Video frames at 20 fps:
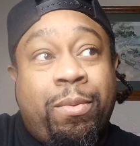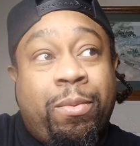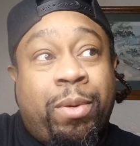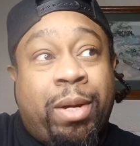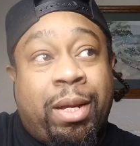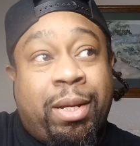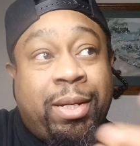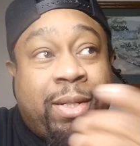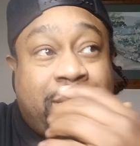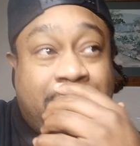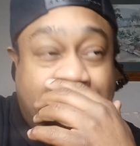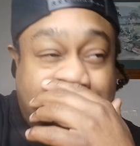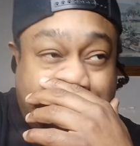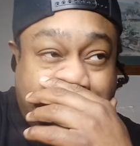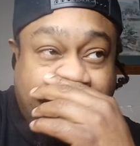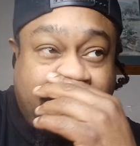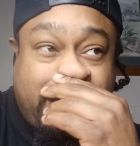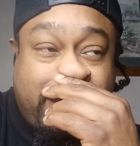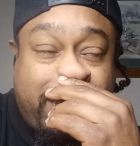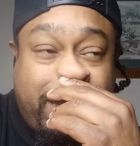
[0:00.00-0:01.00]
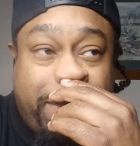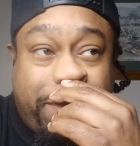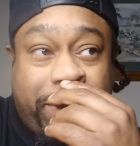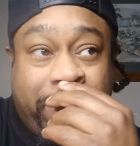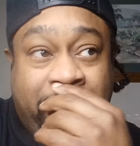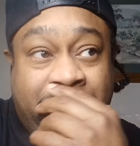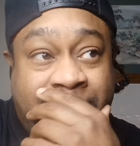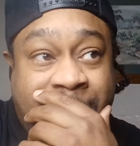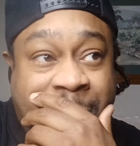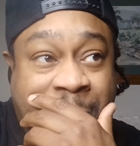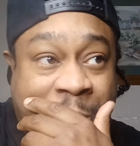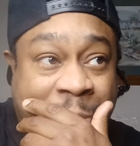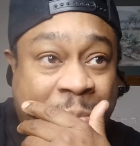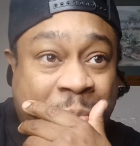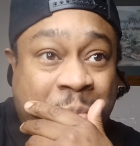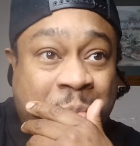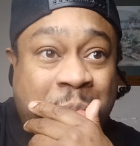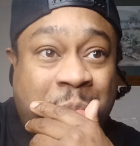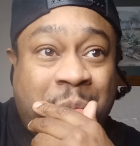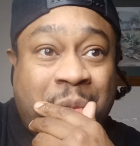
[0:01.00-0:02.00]
when I listened to Skip and
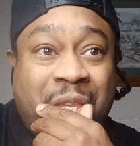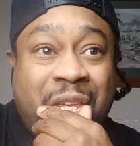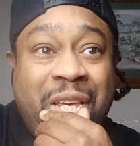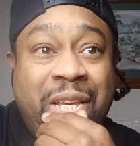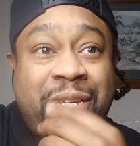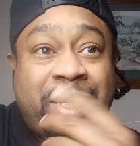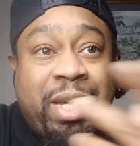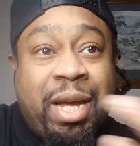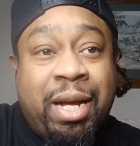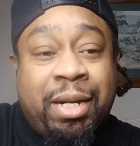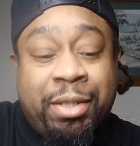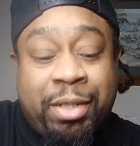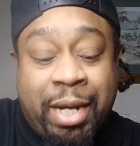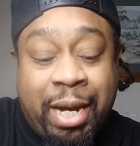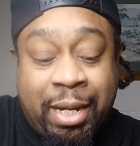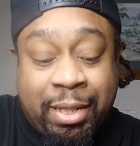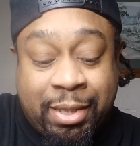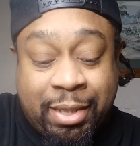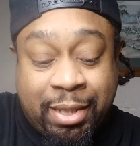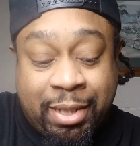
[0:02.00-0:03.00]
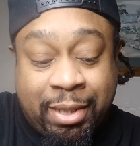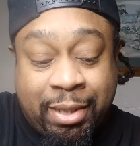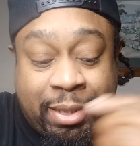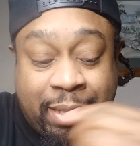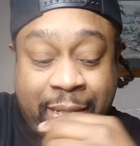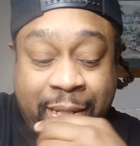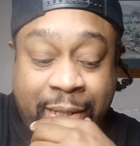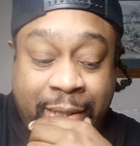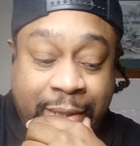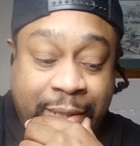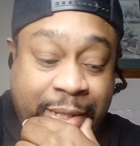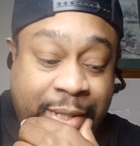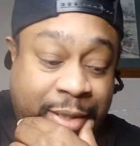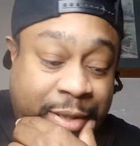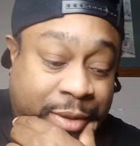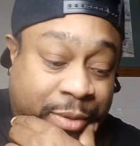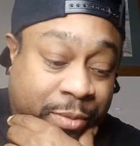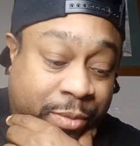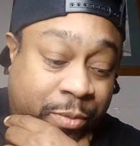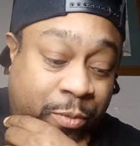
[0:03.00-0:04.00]
Keyshawn Johnson
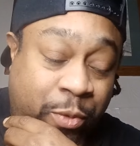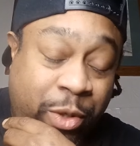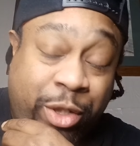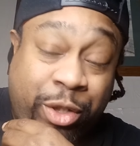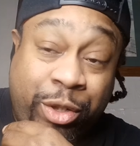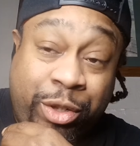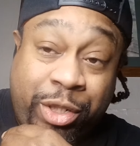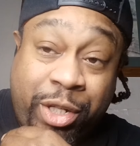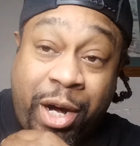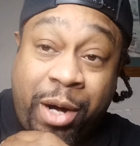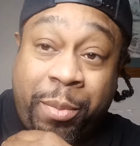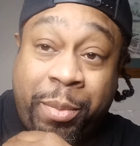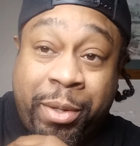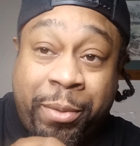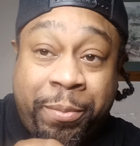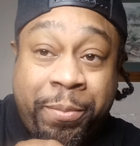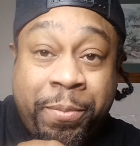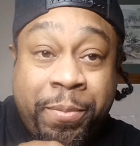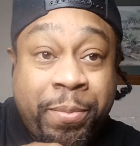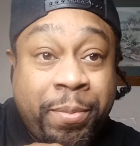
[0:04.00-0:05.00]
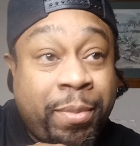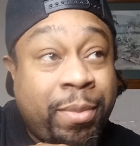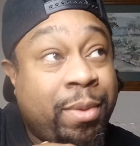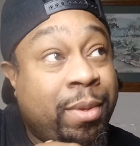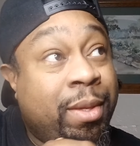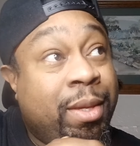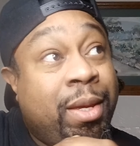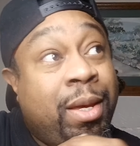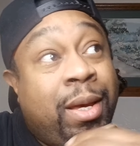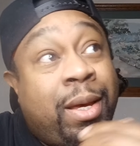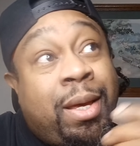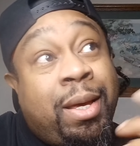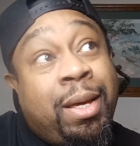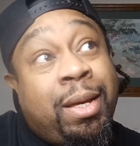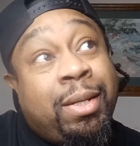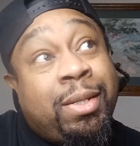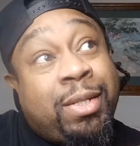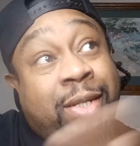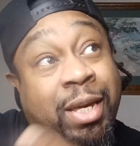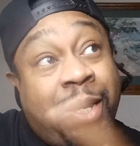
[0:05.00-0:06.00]
and Richard Sherman,
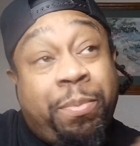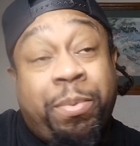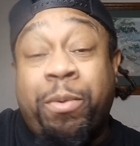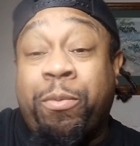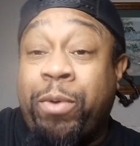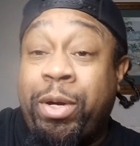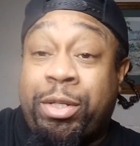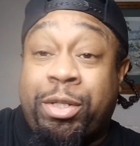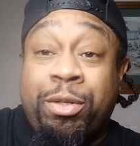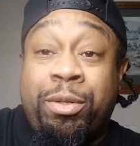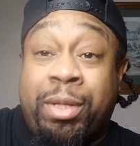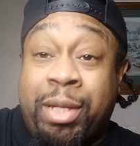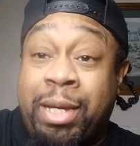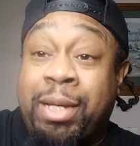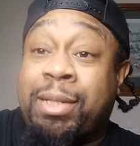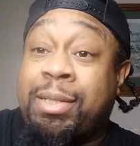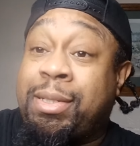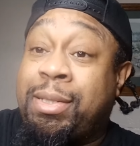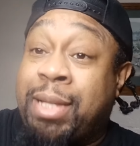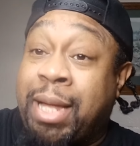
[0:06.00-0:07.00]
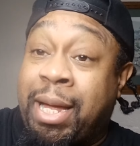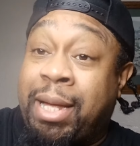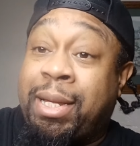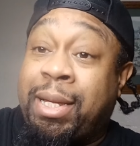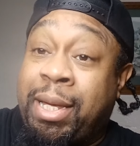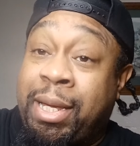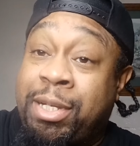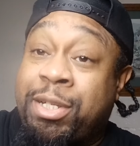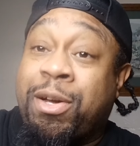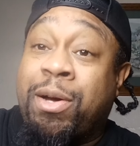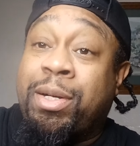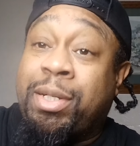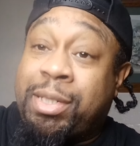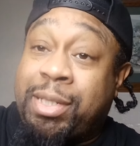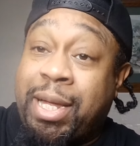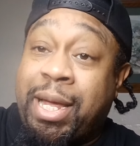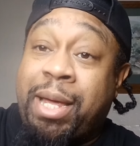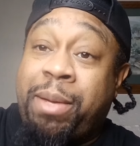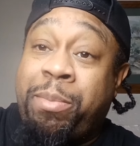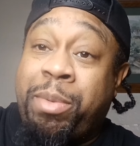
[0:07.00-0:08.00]
Skip and Richard thinks that he's going to
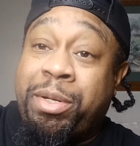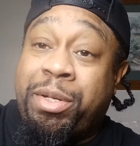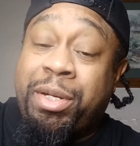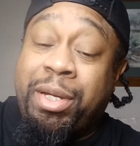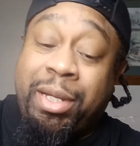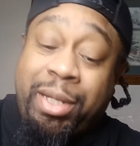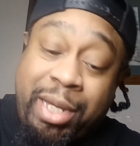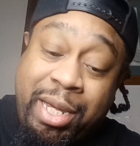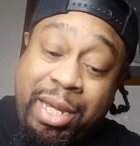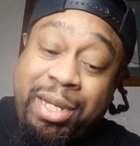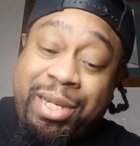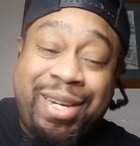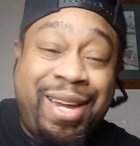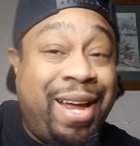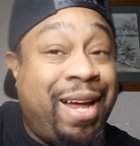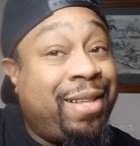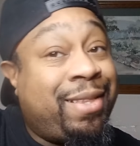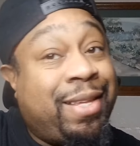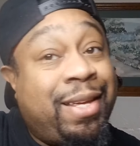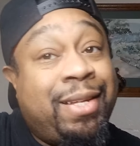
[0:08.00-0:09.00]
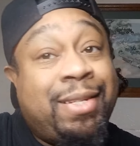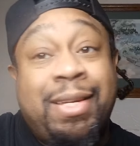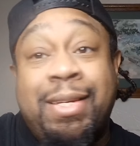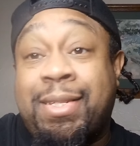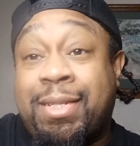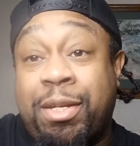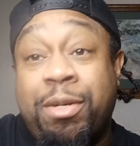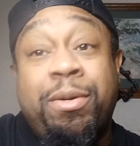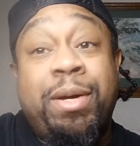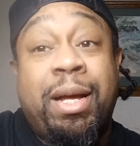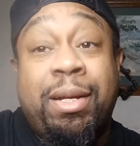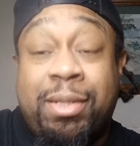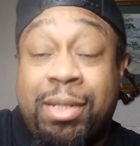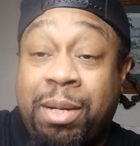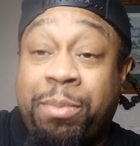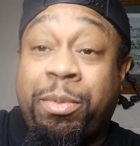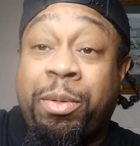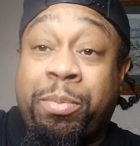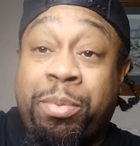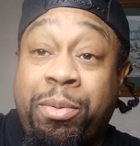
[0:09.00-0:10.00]
stay at Michigan. Keyshawn thinks he still got
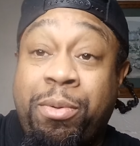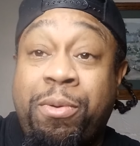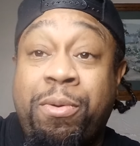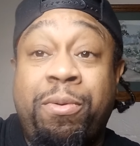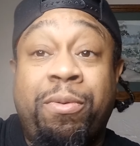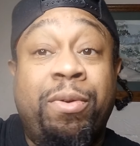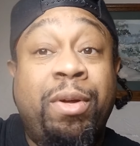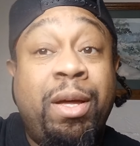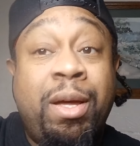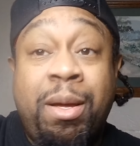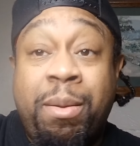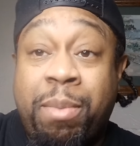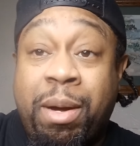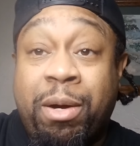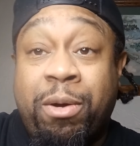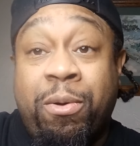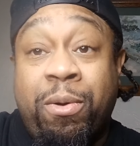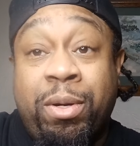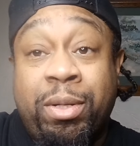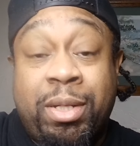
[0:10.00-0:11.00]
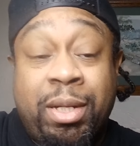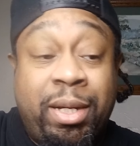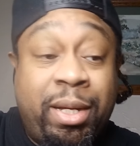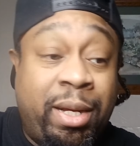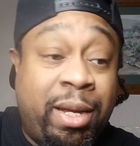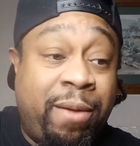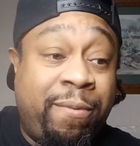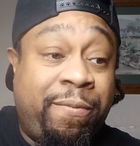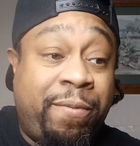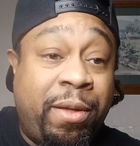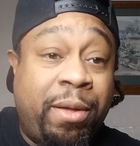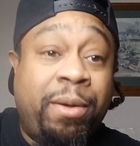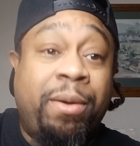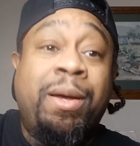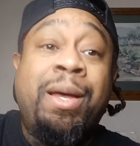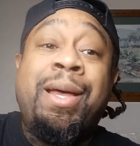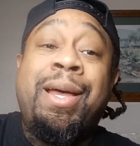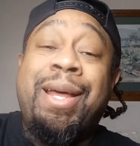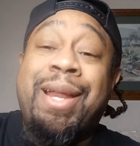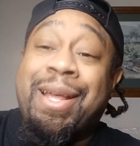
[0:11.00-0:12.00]
something to prove by going to the
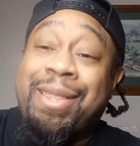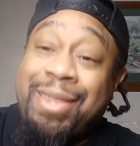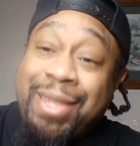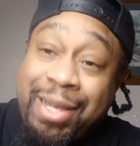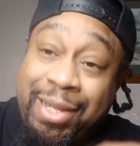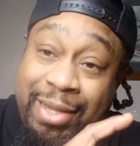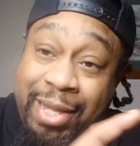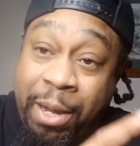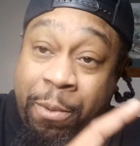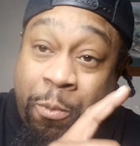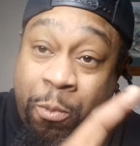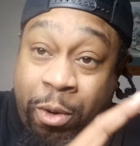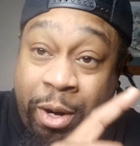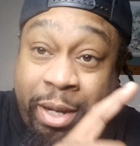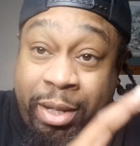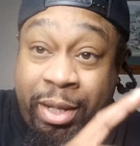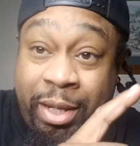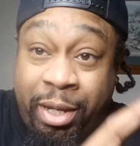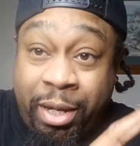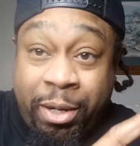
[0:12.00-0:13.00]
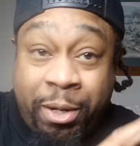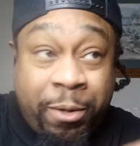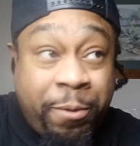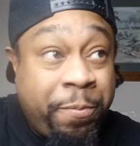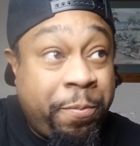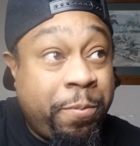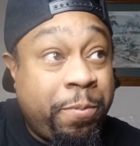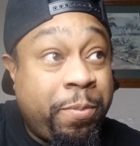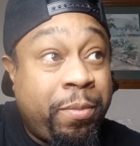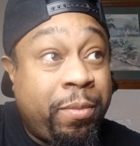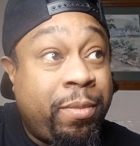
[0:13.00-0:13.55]
NFL. And I think that 1 year